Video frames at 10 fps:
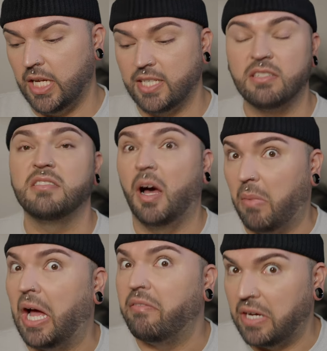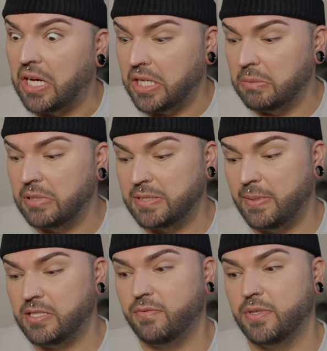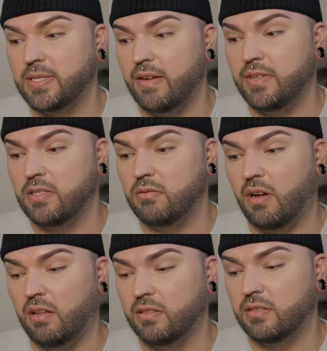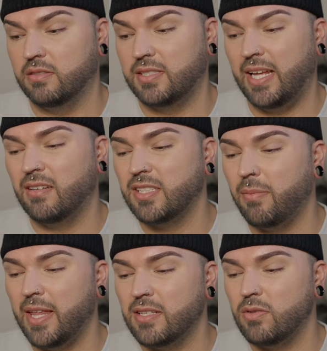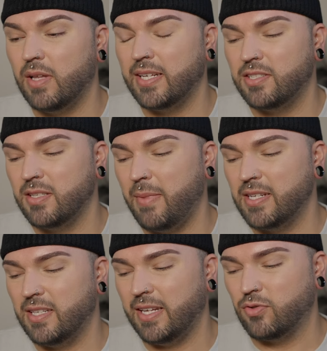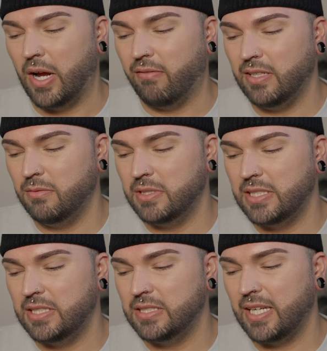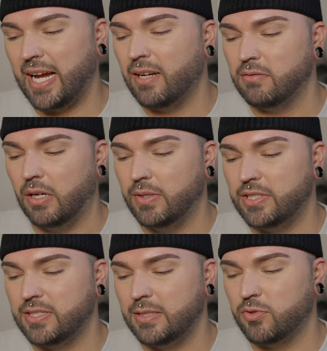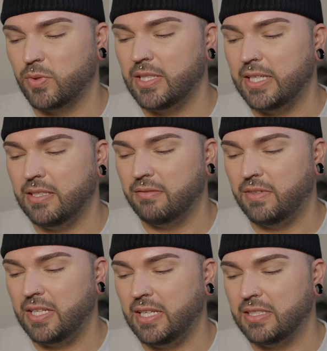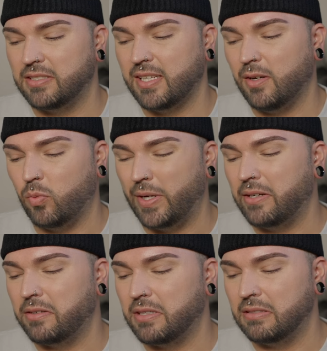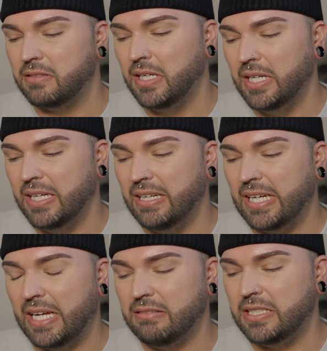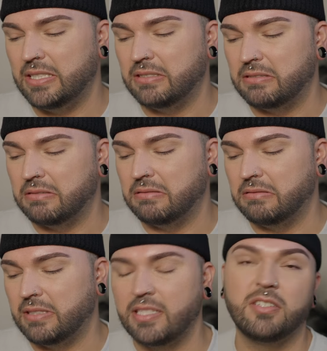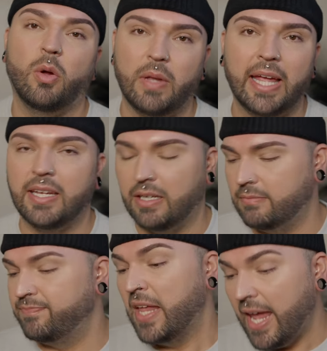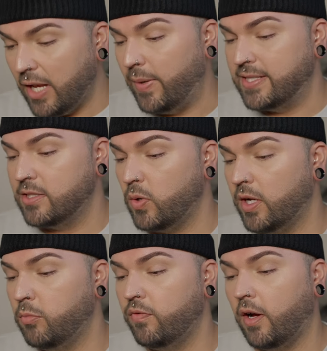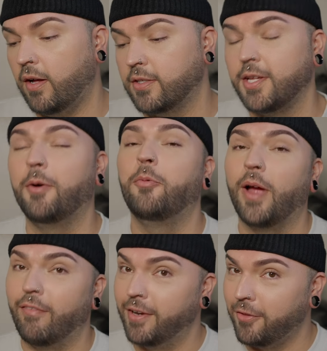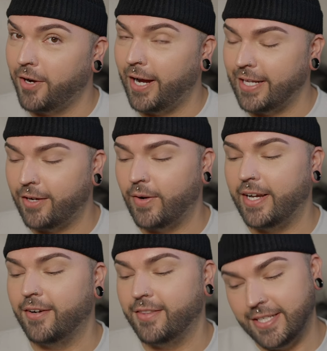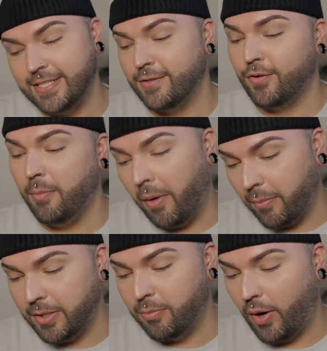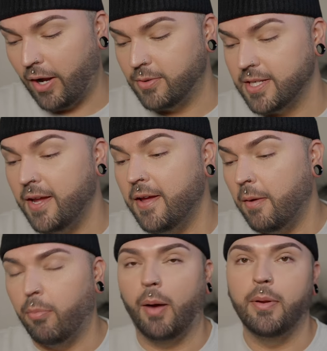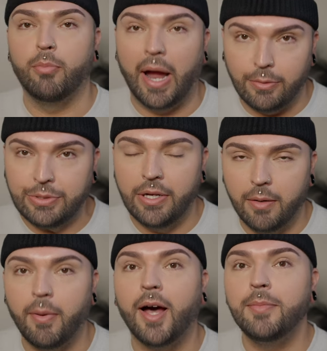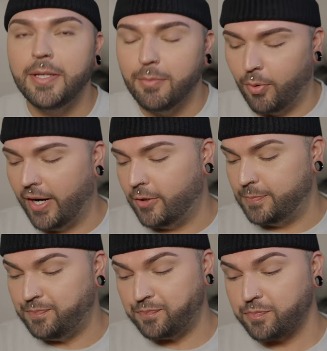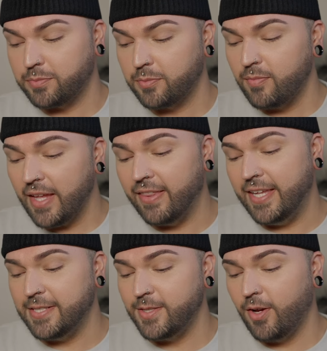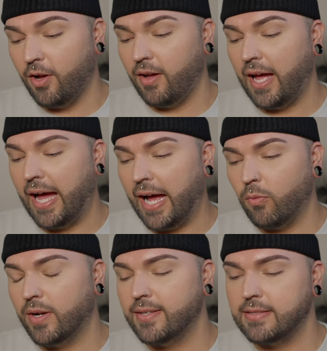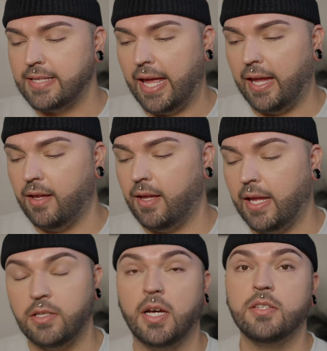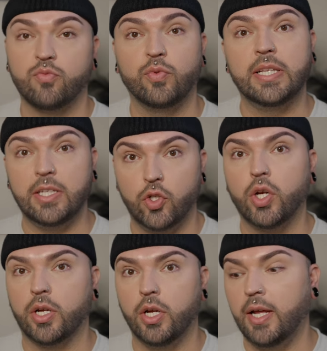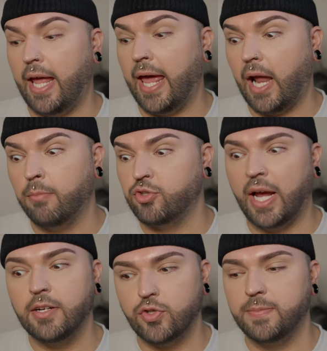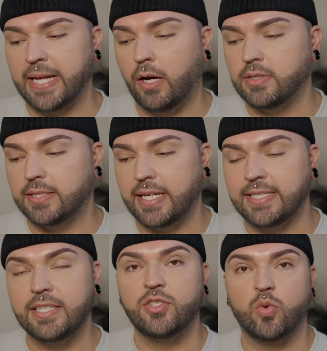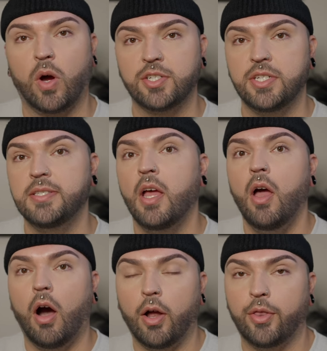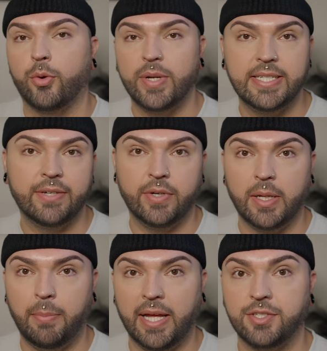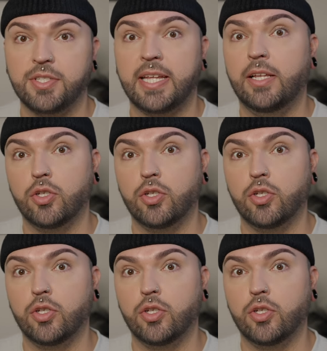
it's just not my vibe, especially for $72. And on top of that, too, like just imagine like traveling with these. Like, I don't know, it just seems really inconvenient and just kind of weird and I don't know. I just don't like it. Anyways, let's go ahead and move on to we have another highlighter right here. This is from Bobbi Brown. Bobbi Brown. Bobbi Brown this y'all i want to say it does really look good and i'm kind of tripped out that they did swatches on three different complexions and it